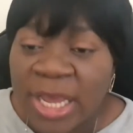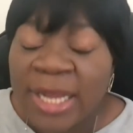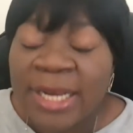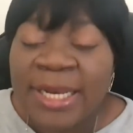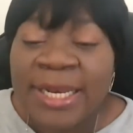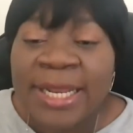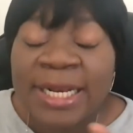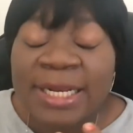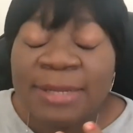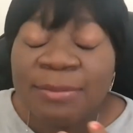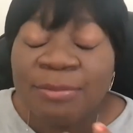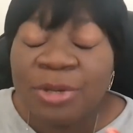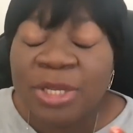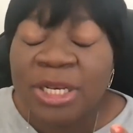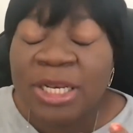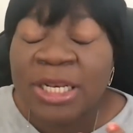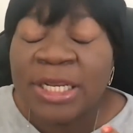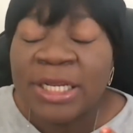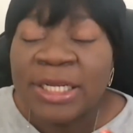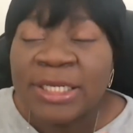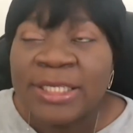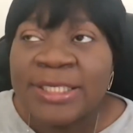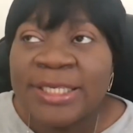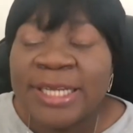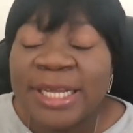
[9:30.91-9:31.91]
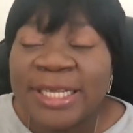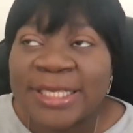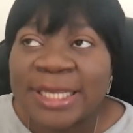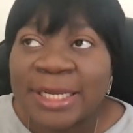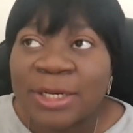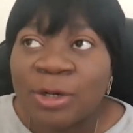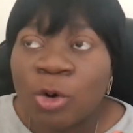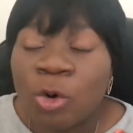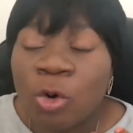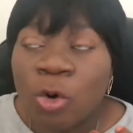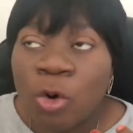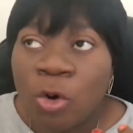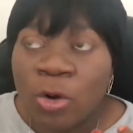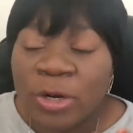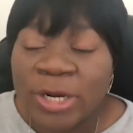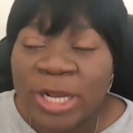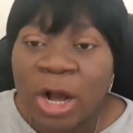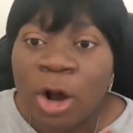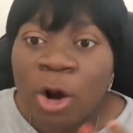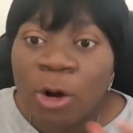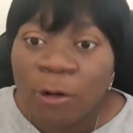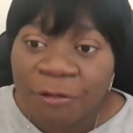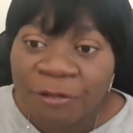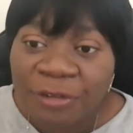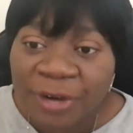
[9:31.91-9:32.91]
Let it be there's an other
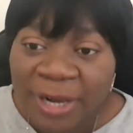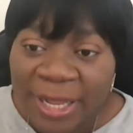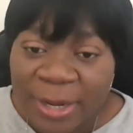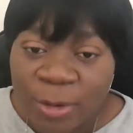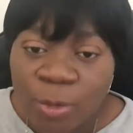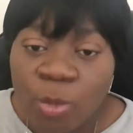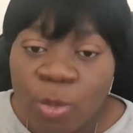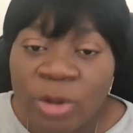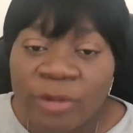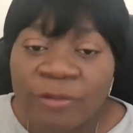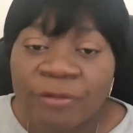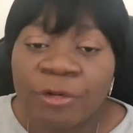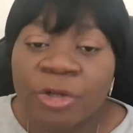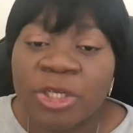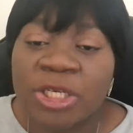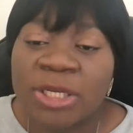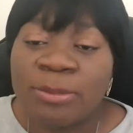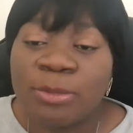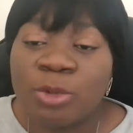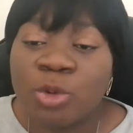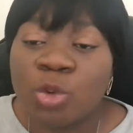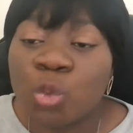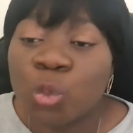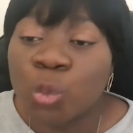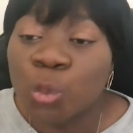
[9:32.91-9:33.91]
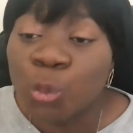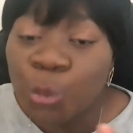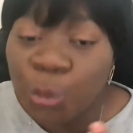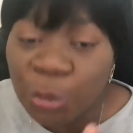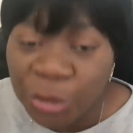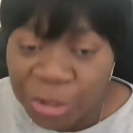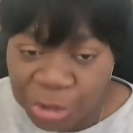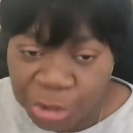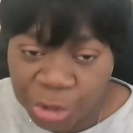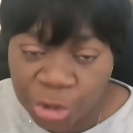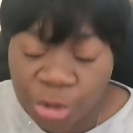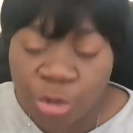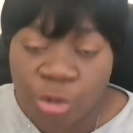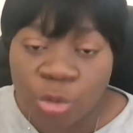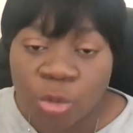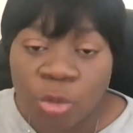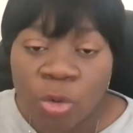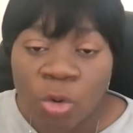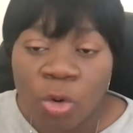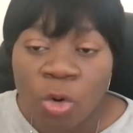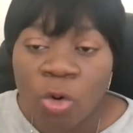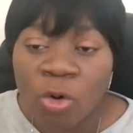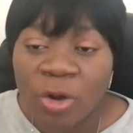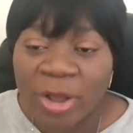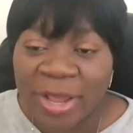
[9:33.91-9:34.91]
offline way for them to reach your
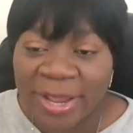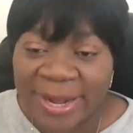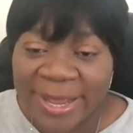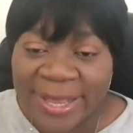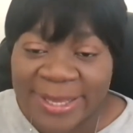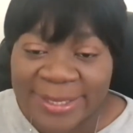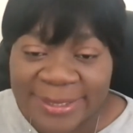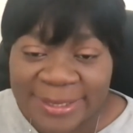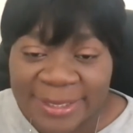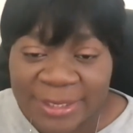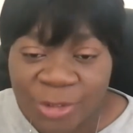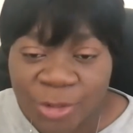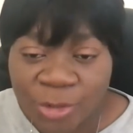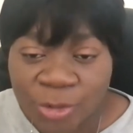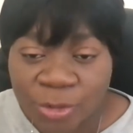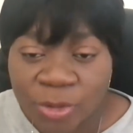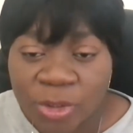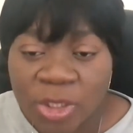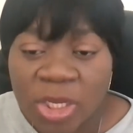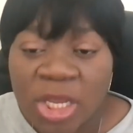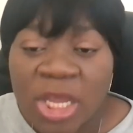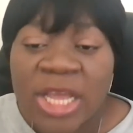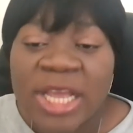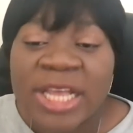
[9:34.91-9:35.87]
organization.